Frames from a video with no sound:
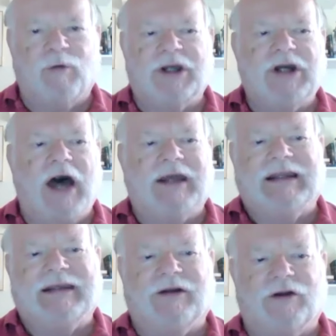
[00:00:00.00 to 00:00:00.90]
we're
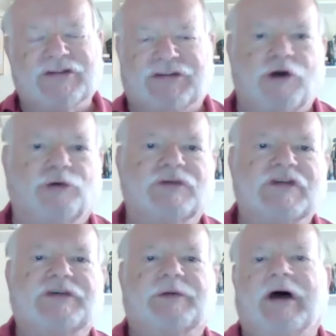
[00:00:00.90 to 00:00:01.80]
coddling our
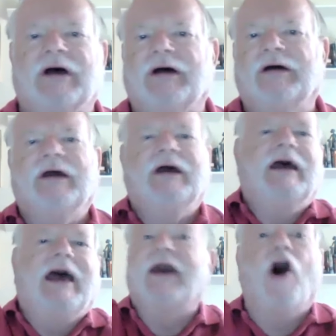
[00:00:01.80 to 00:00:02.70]
students uh,
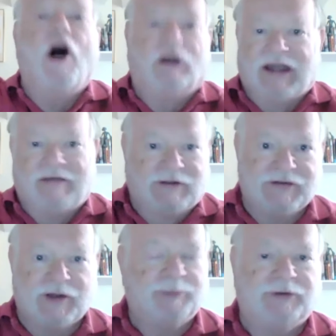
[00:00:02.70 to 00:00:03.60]
at all
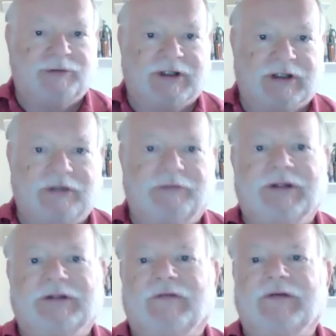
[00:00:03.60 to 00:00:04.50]
levels, up to and
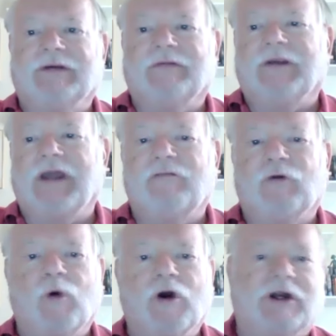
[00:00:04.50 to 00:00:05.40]
including the, uh, the
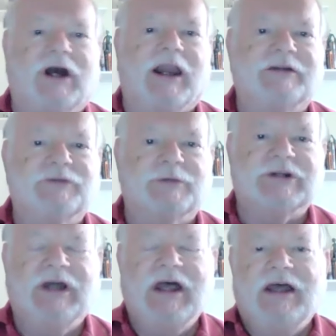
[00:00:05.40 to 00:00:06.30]
Naval War College. Would
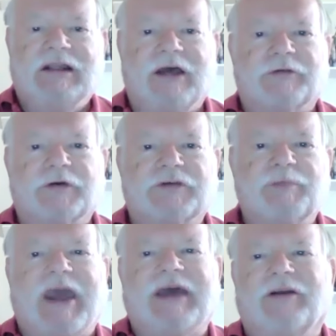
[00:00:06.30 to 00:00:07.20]
you like to
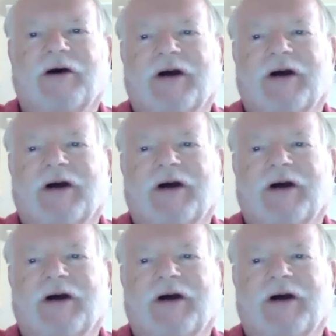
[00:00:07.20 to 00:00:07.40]
expand